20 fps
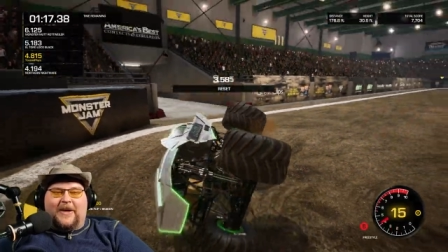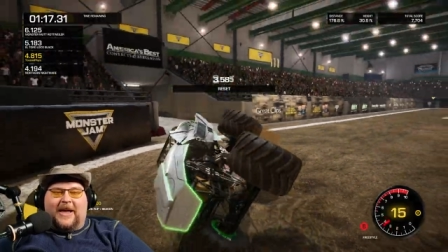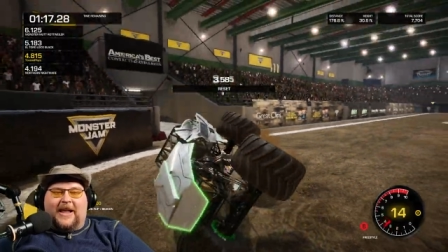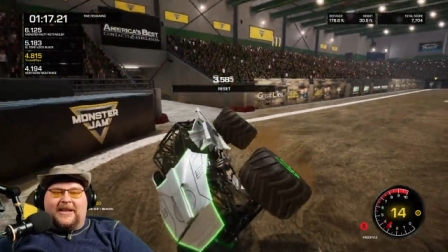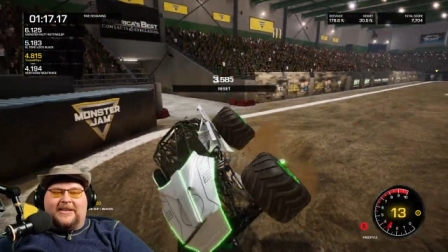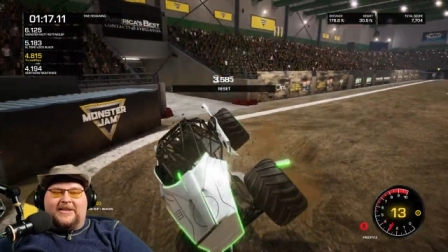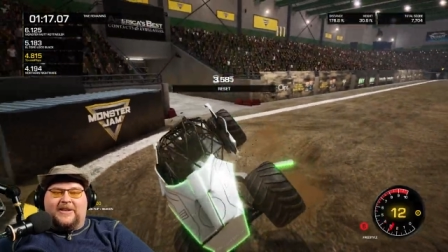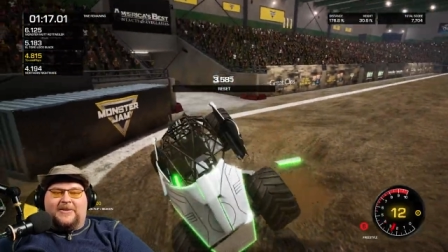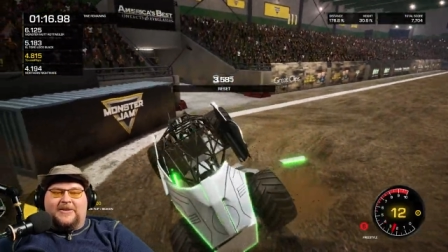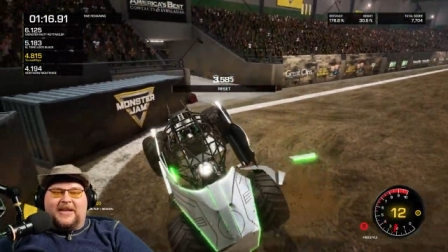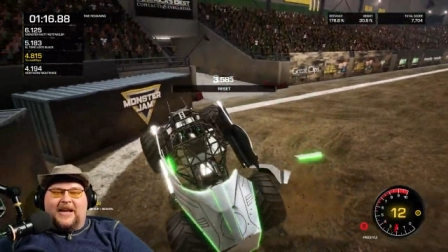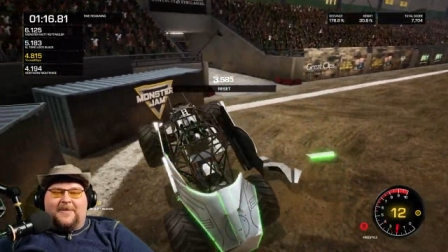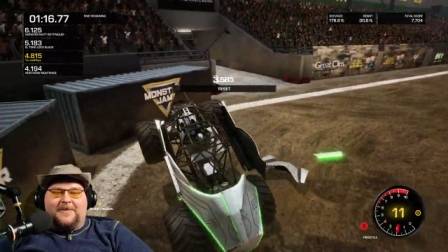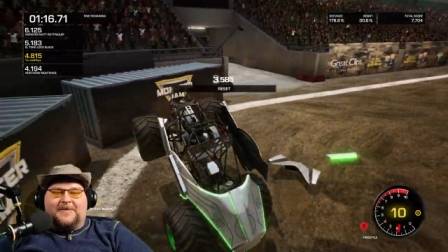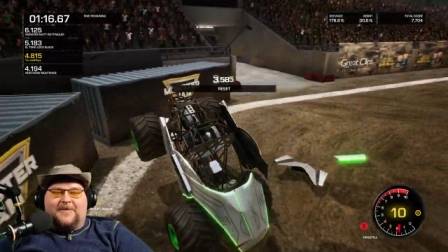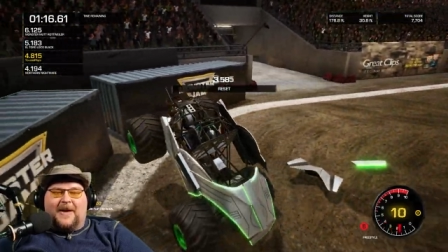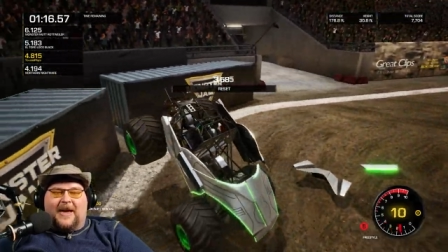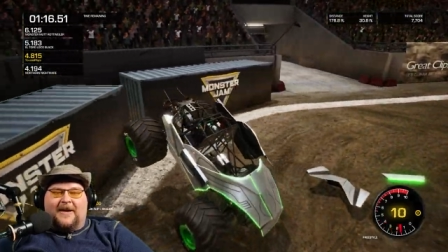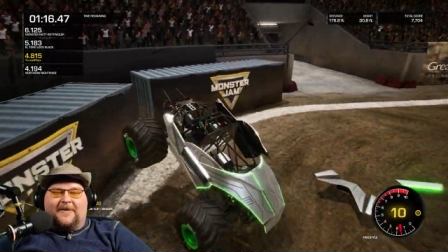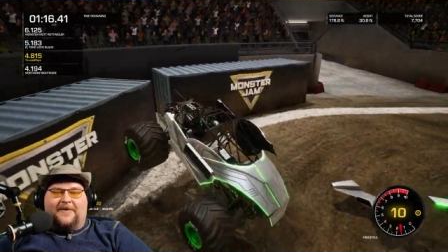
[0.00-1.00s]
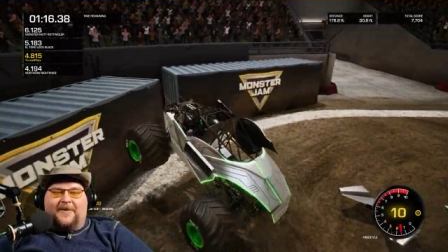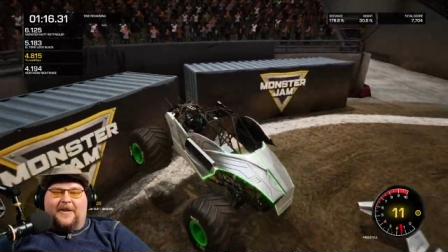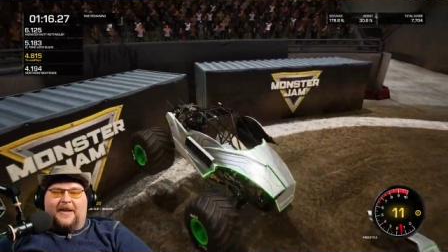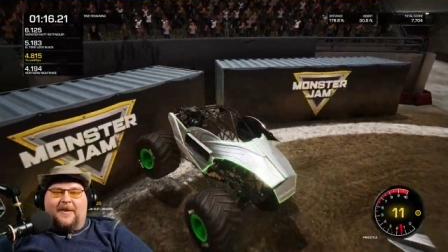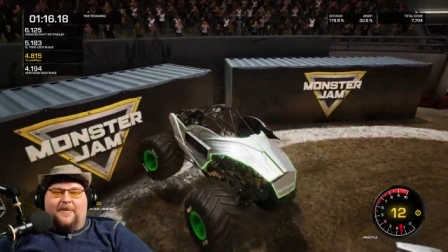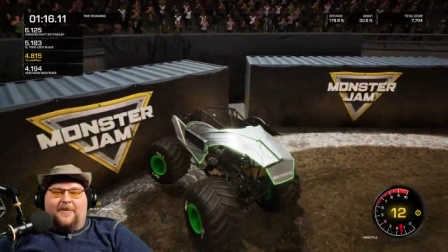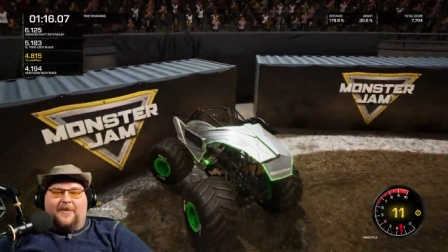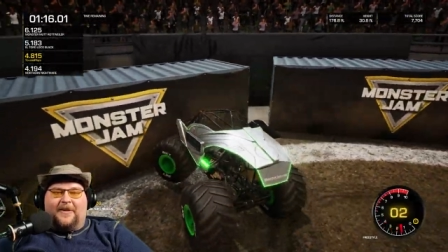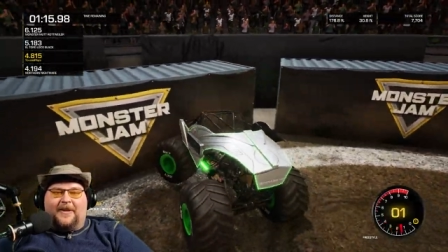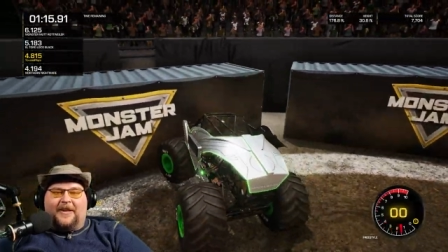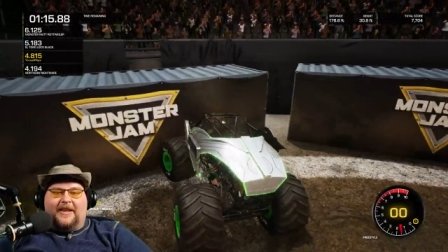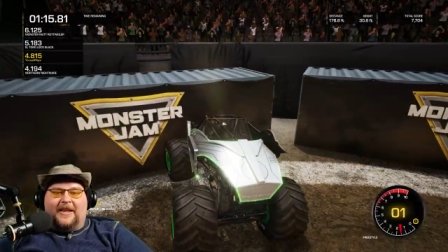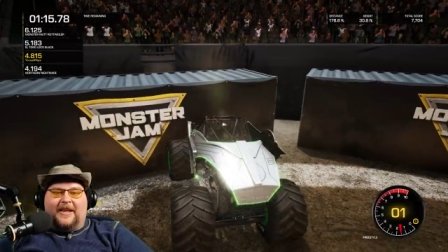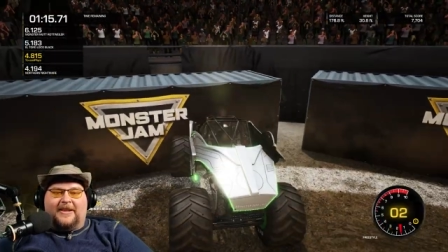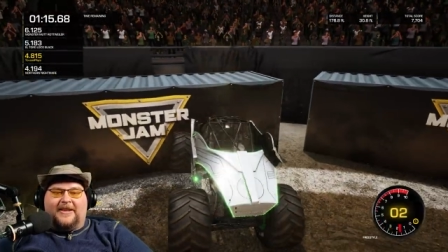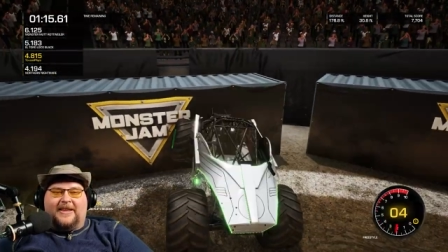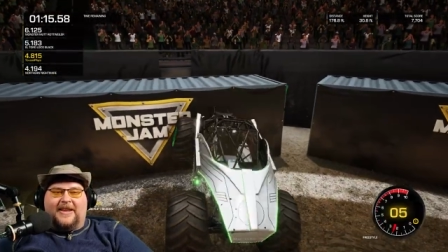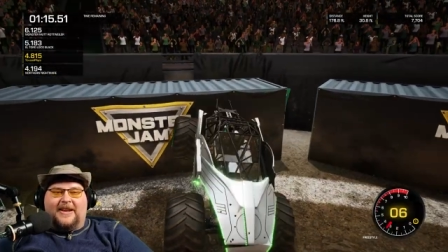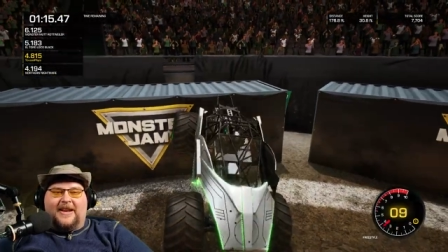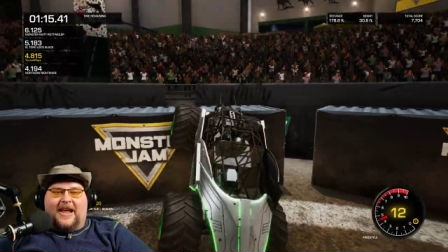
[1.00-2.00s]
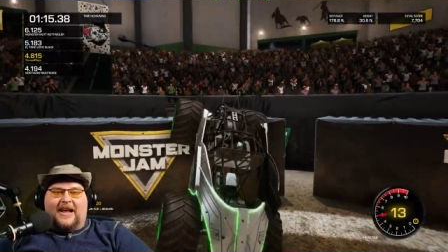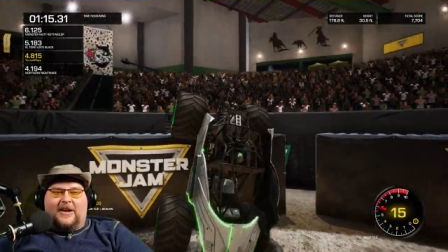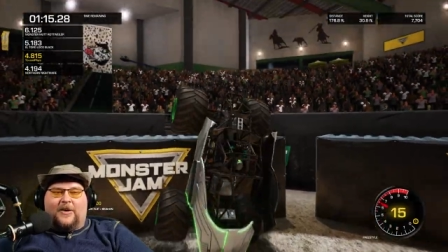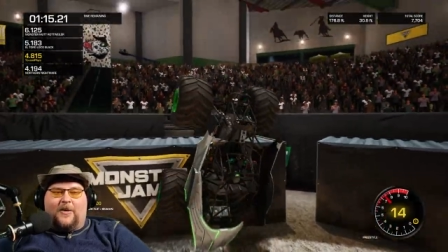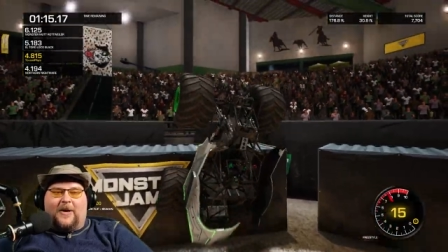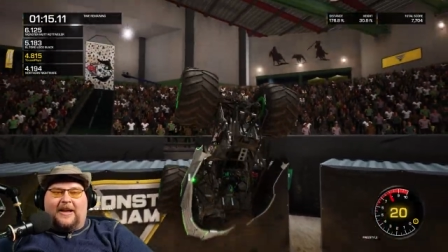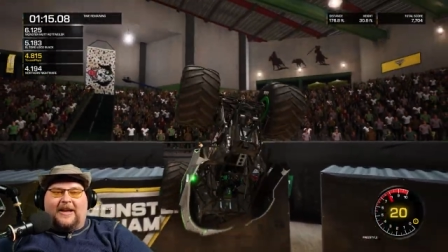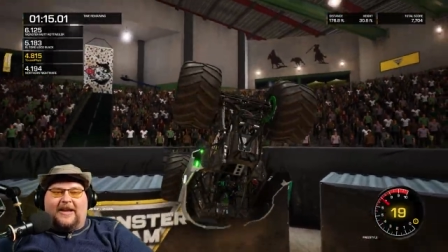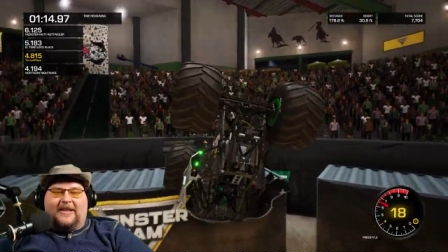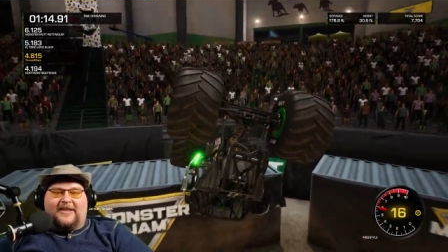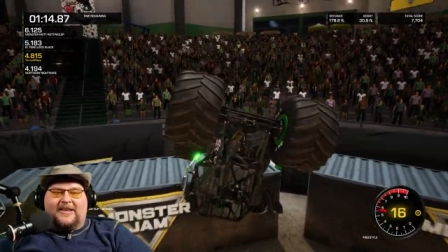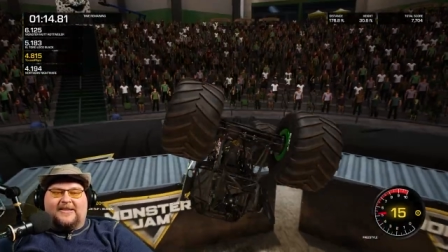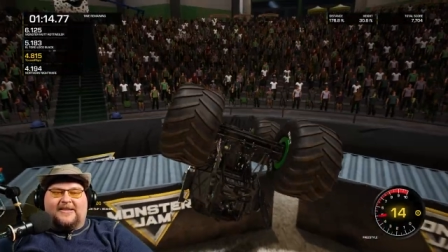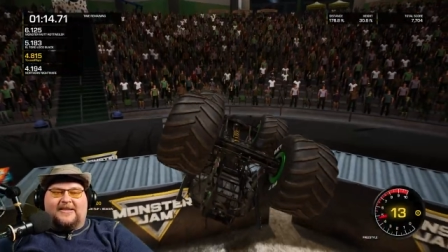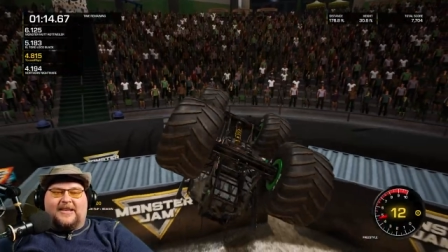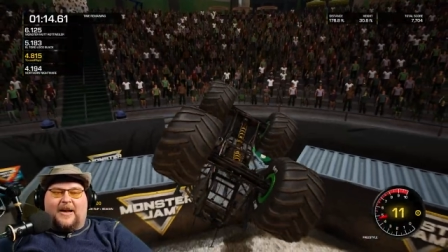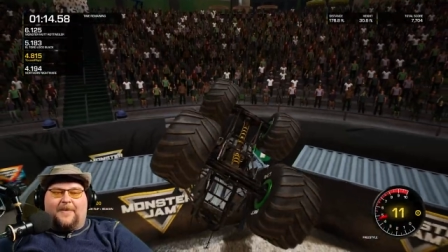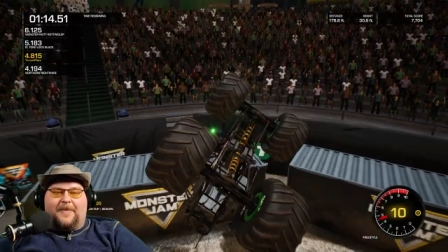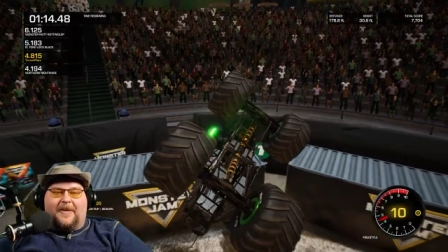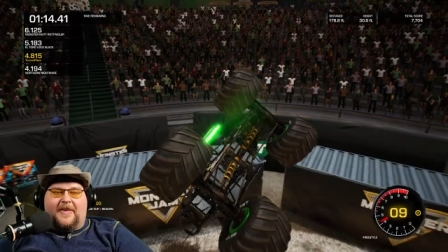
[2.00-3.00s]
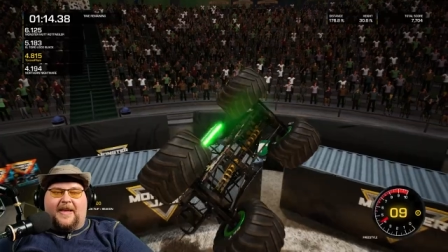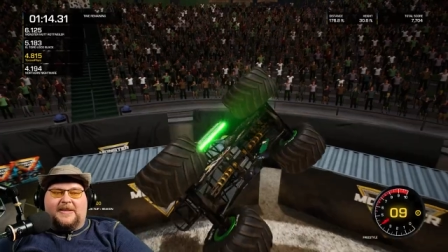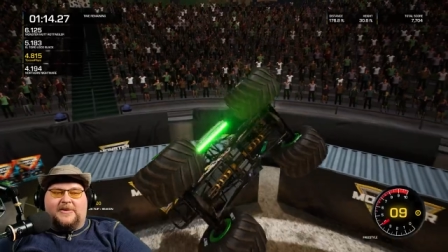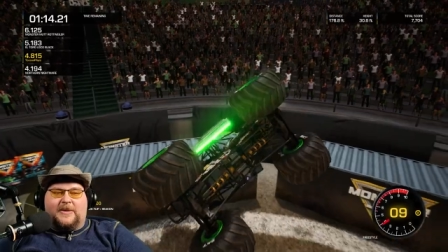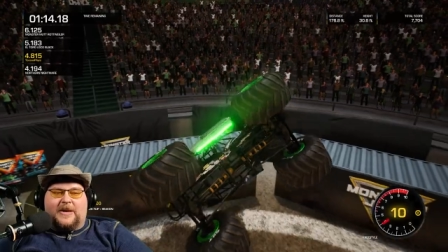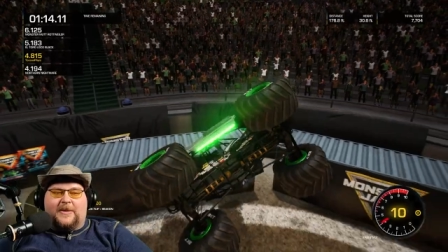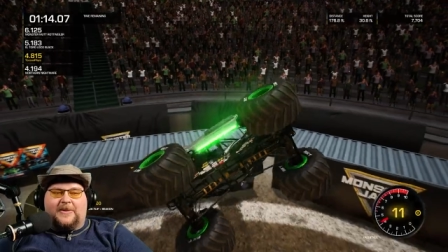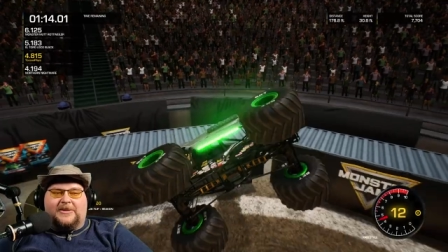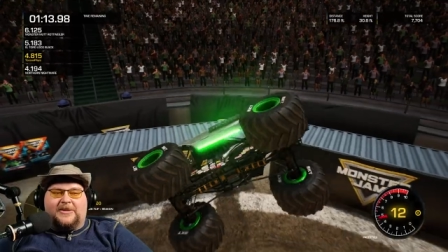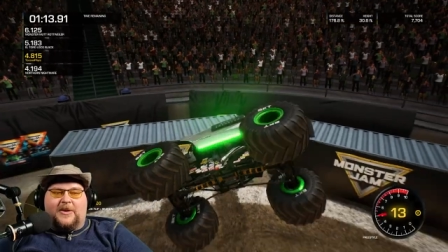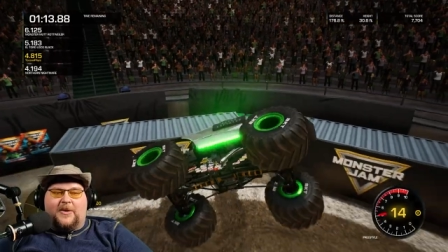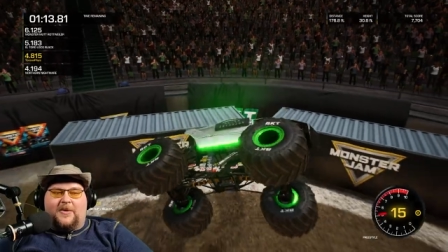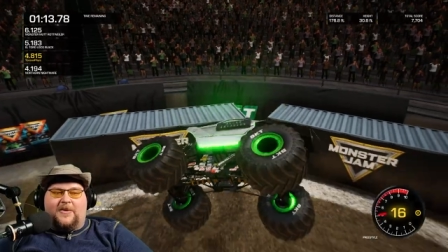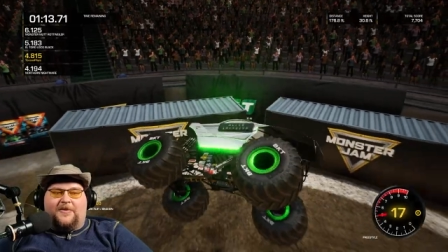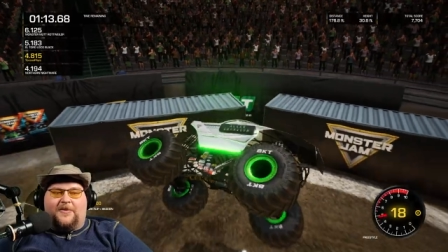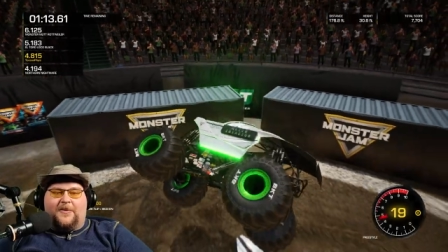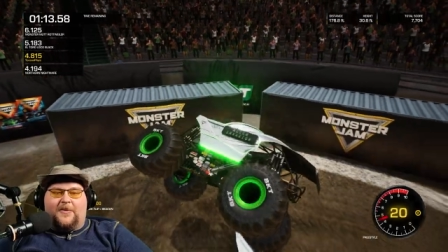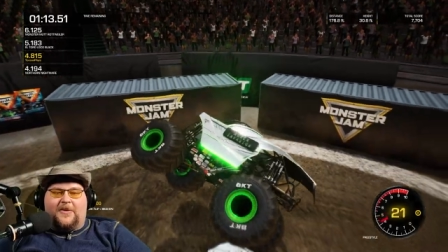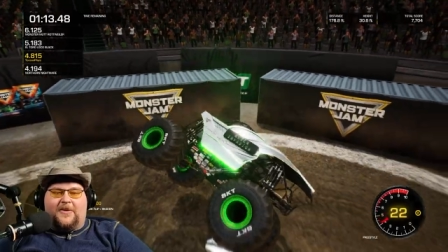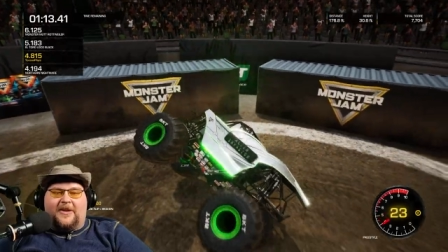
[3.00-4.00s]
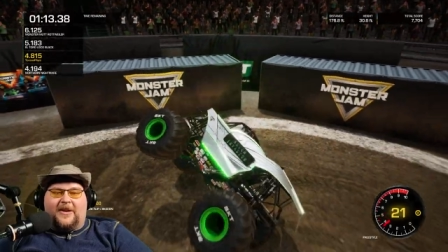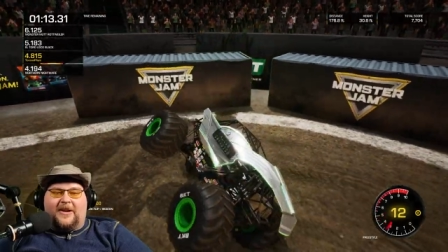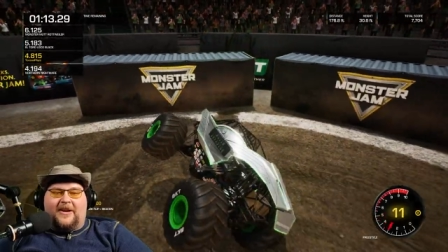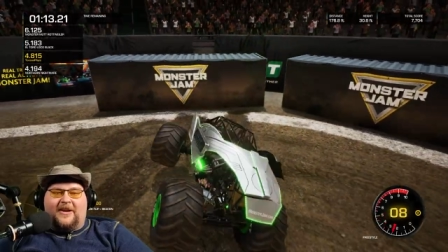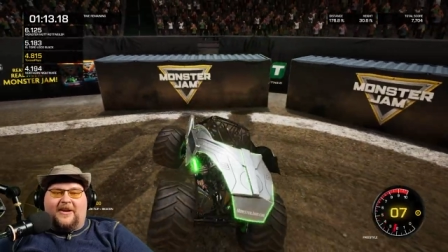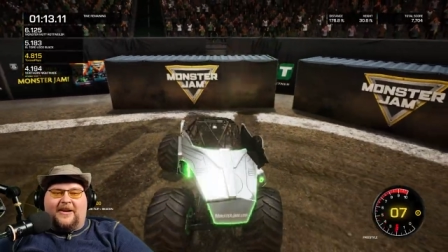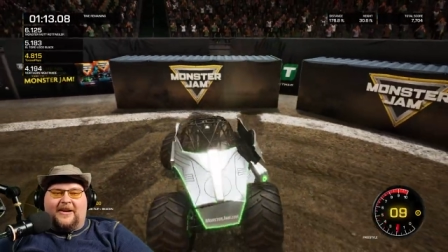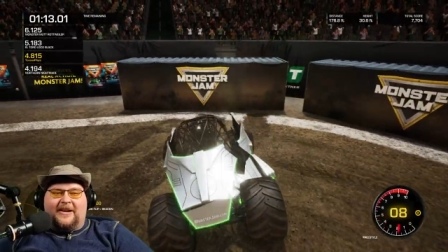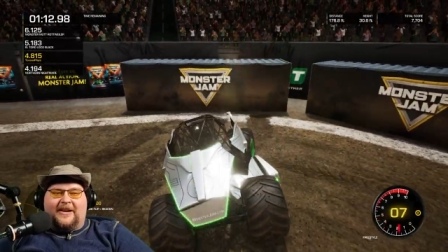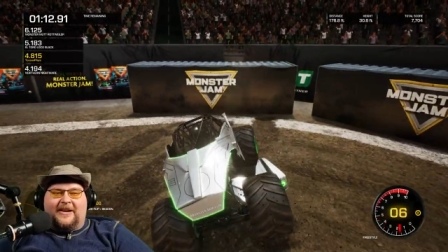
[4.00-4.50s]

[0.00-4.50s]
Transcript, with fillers: we got a two times backflip. Did not quite get the stoppy. That's what I was going for there.